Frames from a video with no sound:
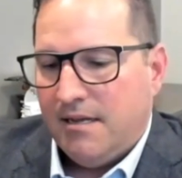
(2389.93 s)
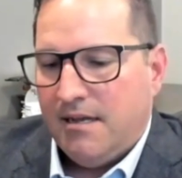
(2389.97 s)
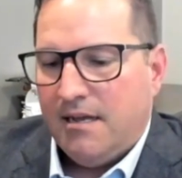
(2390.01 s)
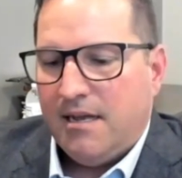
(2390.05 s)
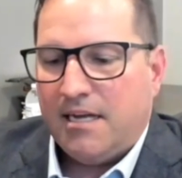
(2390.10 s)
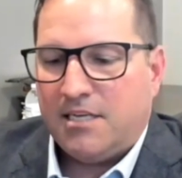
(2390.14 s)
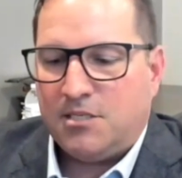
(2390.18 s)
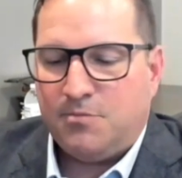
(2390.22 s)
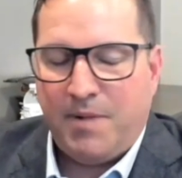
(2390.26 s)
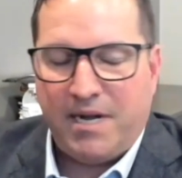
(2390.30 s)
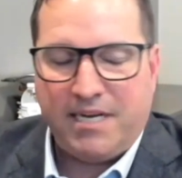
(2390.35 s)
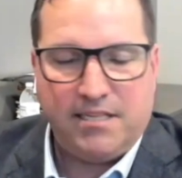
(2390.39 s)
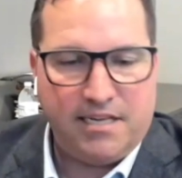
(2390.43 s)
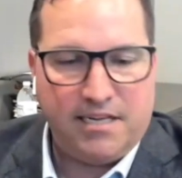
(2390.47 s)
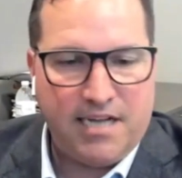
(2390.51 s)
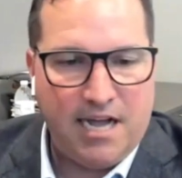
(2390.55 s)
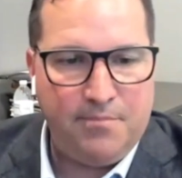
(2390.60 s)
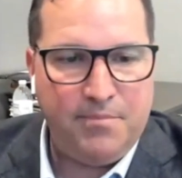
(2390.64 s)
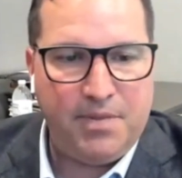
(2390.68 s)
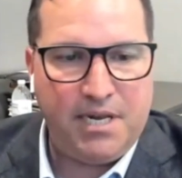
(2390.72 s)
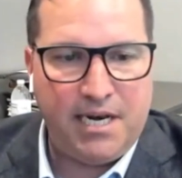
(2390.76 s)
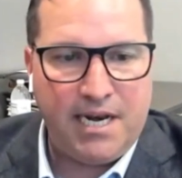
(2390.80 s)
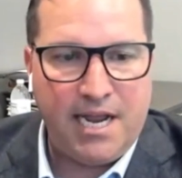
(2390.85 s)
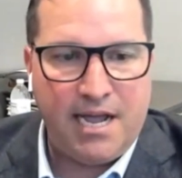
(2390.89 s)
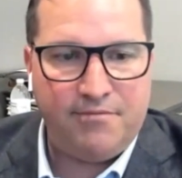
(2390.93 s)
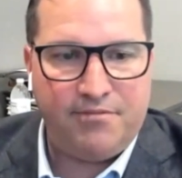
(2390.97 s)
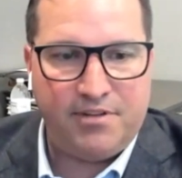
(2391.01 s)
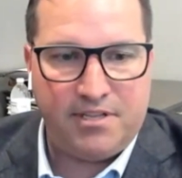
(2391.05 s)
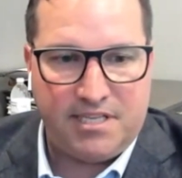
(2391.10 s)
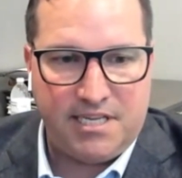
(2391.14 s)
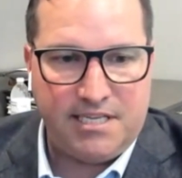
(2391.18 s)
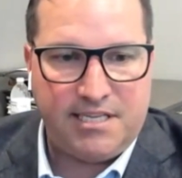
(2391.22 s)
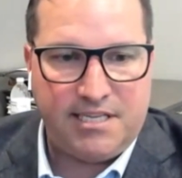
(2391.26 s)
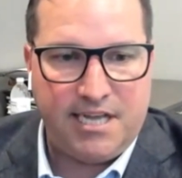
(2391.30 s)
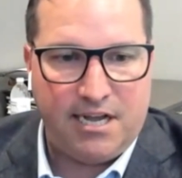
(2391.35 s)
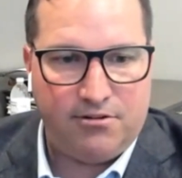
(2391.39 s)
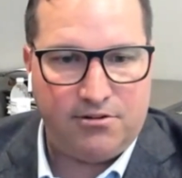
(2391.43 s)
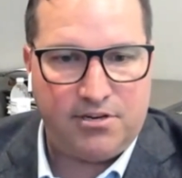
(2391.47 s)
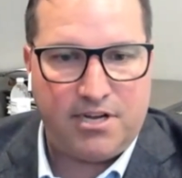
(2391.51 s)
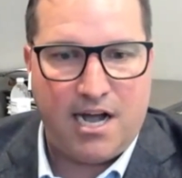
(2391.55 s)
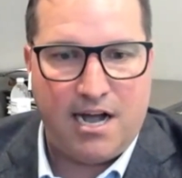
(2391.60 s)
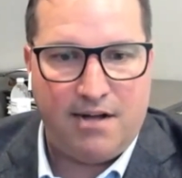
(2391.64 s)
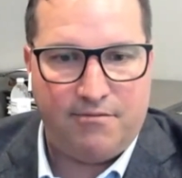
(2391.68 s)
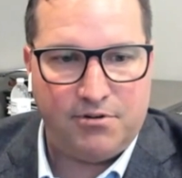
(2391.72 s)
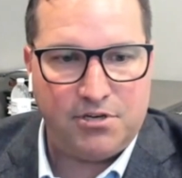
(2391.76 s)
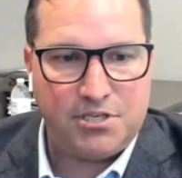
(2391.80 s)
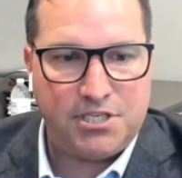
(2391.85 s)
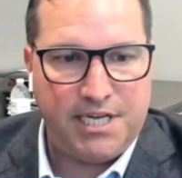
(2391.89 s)
Expect to come in and have a detailed
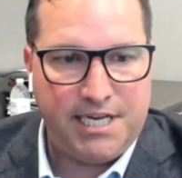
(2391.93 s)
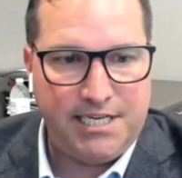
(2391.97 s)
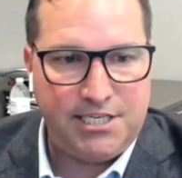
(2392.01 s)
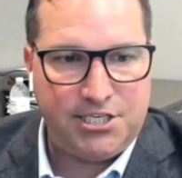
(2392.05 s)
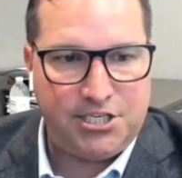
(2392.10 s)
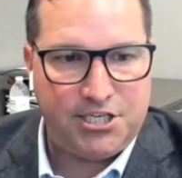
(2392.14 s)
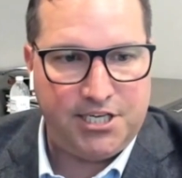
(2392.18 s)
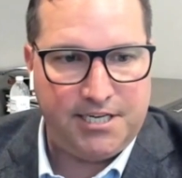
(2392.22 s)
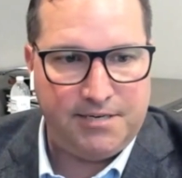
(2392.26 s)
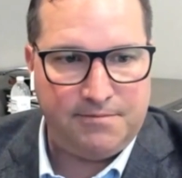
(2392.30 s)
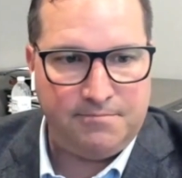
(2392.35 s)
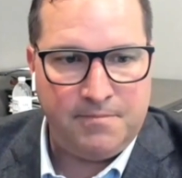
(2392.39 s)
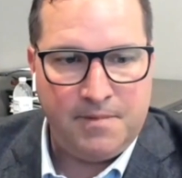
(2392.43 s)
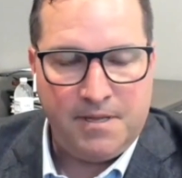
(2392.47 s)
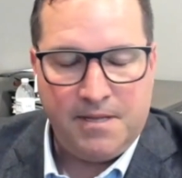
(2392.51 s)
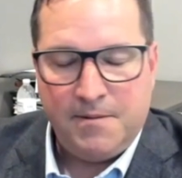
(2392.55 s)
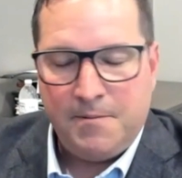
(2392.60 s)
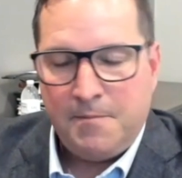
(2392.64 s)
conversation,